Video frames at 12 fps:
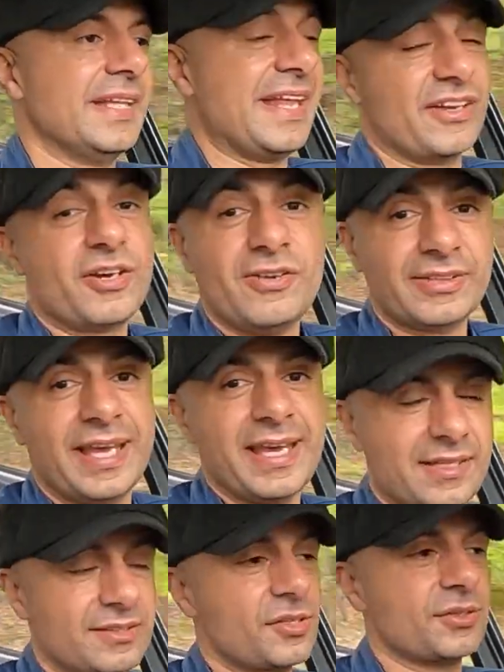I can't get
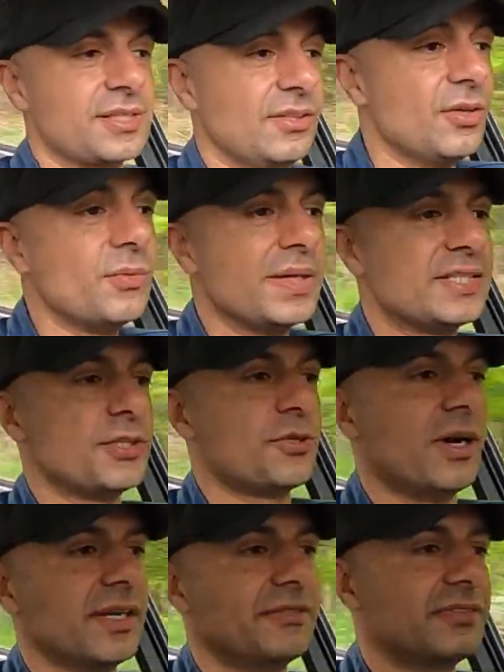in, so it's a long way to
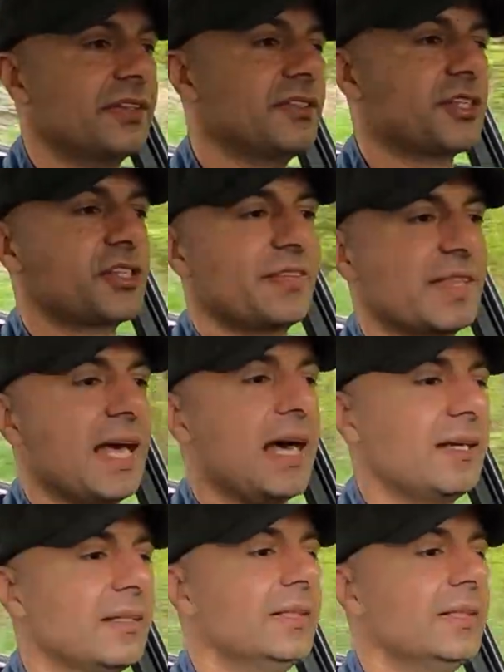drive just for that.